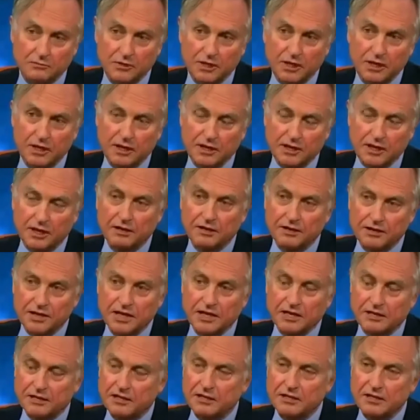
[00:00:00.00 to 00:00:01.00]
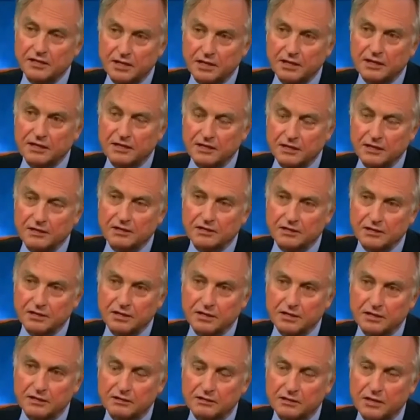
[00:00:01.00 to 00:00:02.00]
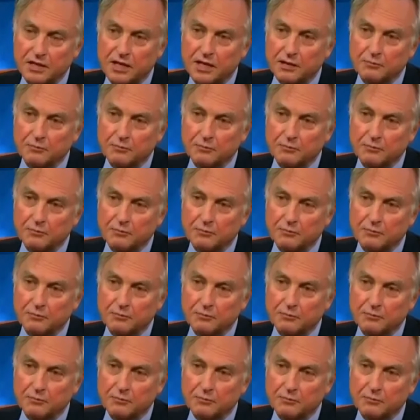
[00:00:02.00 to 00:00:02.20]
Mm -hmm. There are things that science doesn't know.